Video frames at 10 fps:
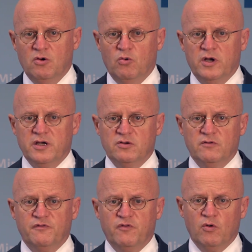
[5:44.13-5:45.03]
where
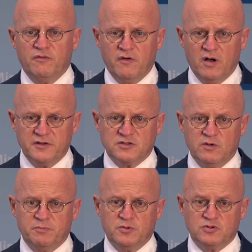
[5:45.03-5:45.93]
your forefathers
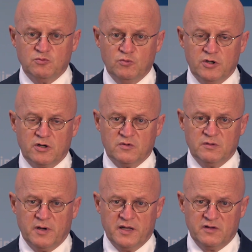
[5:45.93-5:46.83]
were put to work on
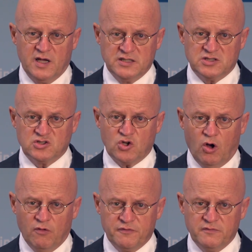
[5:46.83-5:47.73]
the plantations,
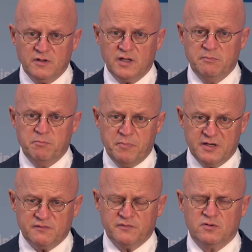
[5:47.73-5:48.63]
often in
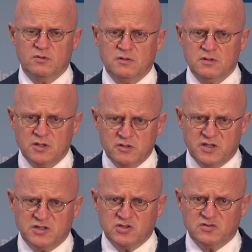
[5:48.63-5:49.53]
pitiful
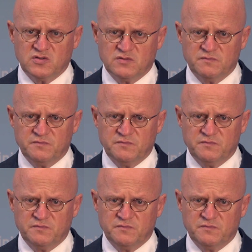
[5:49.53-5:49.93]
conditions.